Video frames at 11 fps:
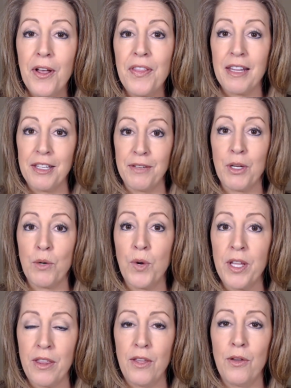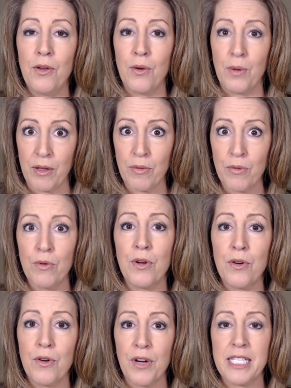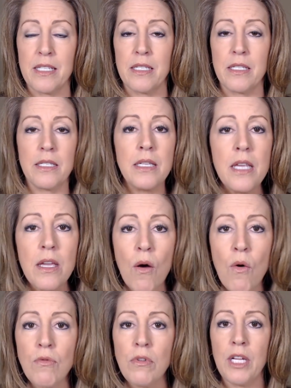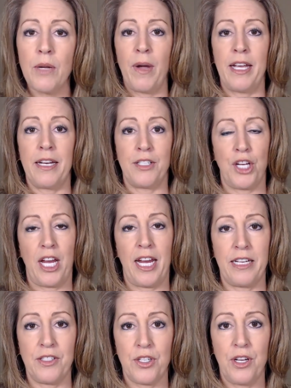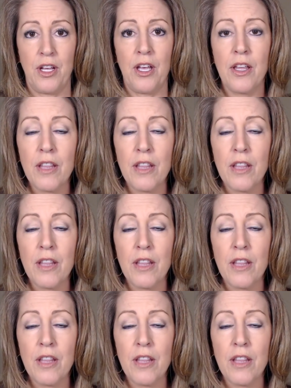that living with you and through your graces is the only way to change, the